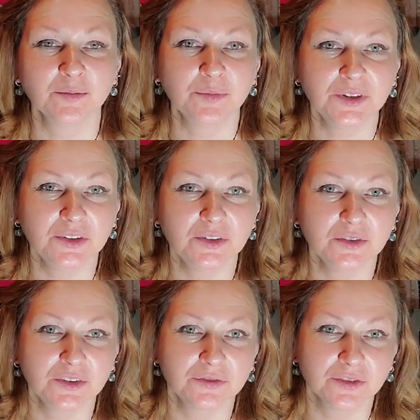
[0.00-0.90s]

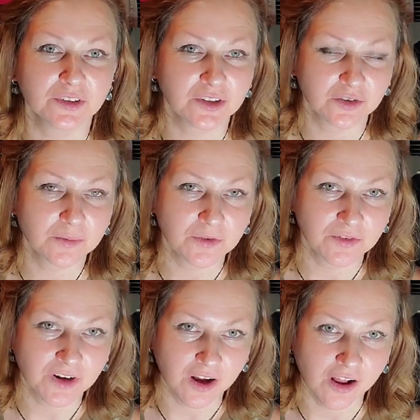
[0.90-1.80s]
beautiful group of
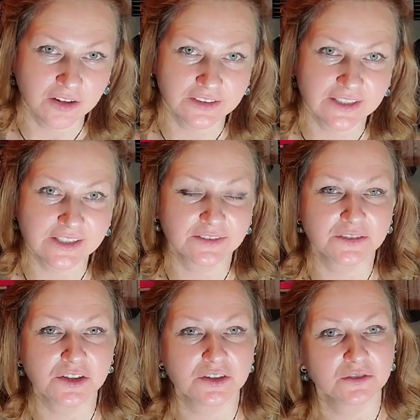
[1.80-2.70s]
colors,
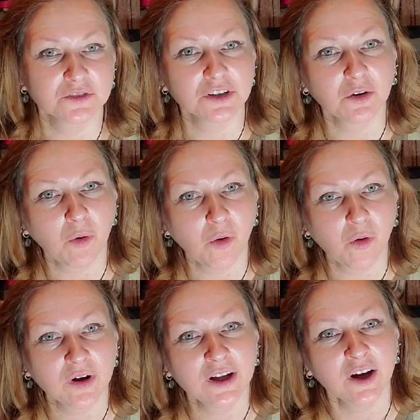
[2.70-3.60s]
which is we
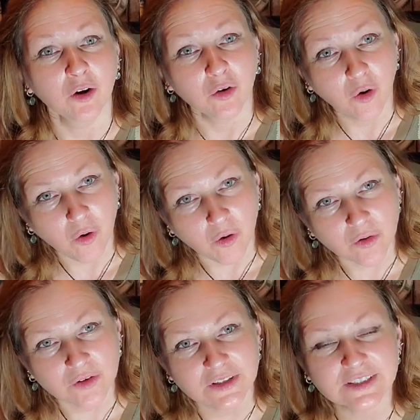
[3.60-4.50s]
call
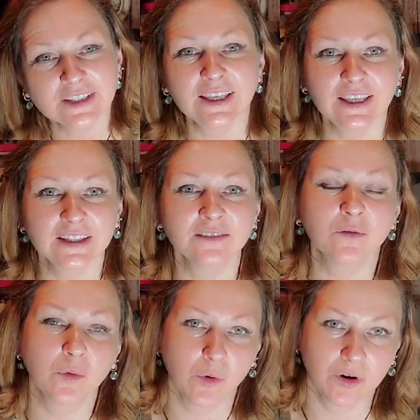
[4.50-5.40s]
cold
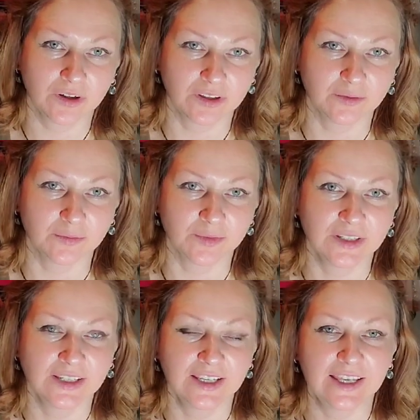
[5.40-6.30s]
and warm.
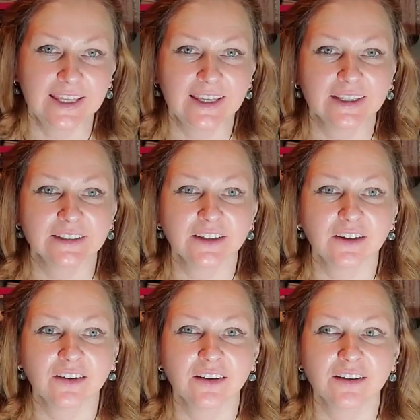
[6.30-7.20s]
And
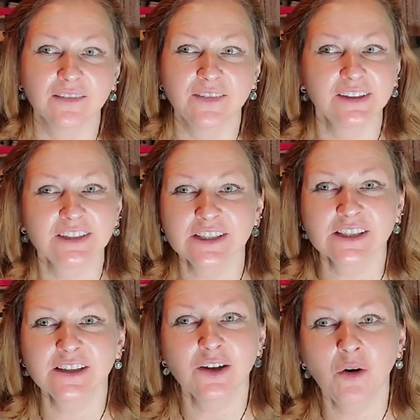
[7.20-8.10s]
there is
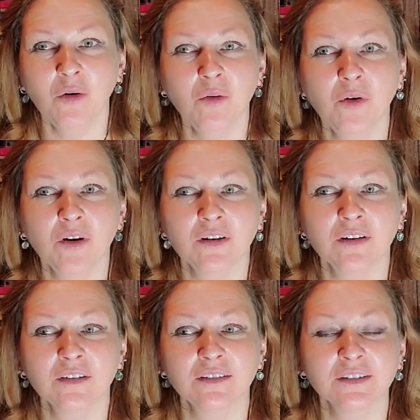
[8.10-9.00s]
no
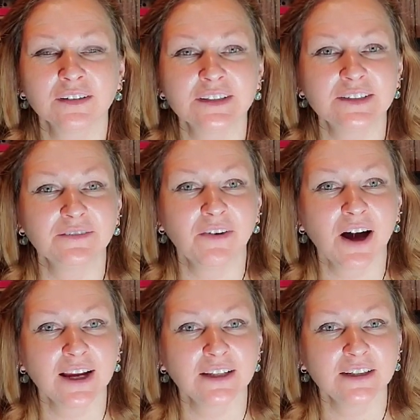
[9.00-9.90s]

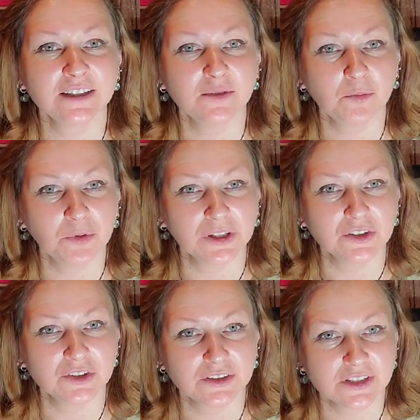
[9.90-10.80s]
divided
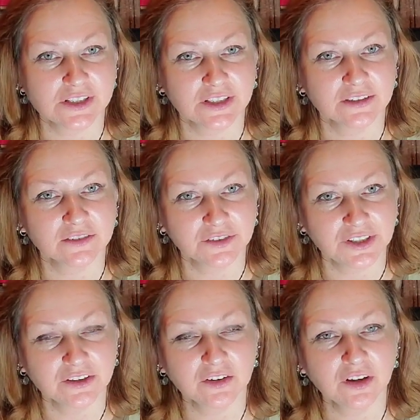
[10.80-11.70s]
pictures in
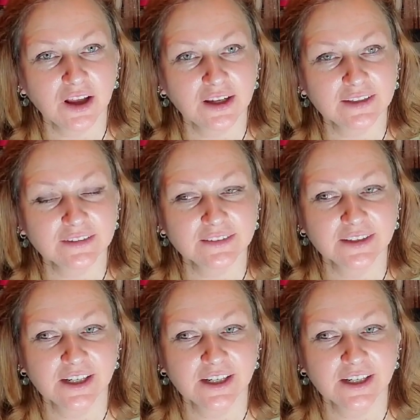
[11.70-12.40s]
real life